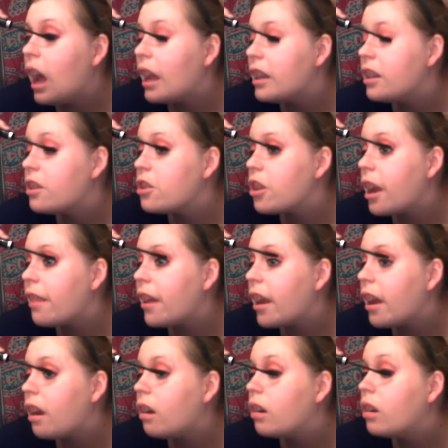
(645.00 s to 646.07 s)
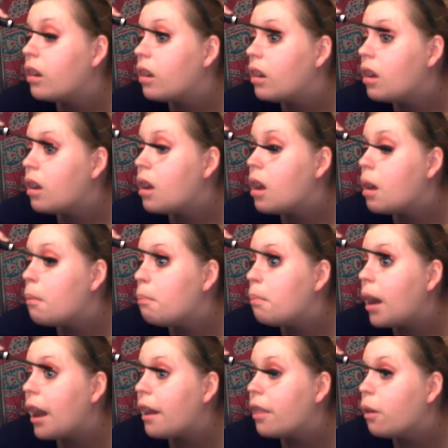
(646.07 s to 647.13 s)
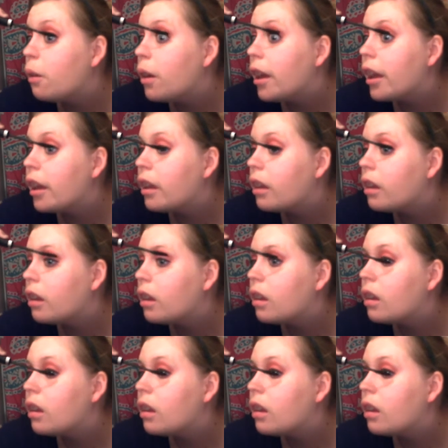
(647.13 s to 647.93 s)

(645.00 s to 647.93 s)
I need to try that out, by the way.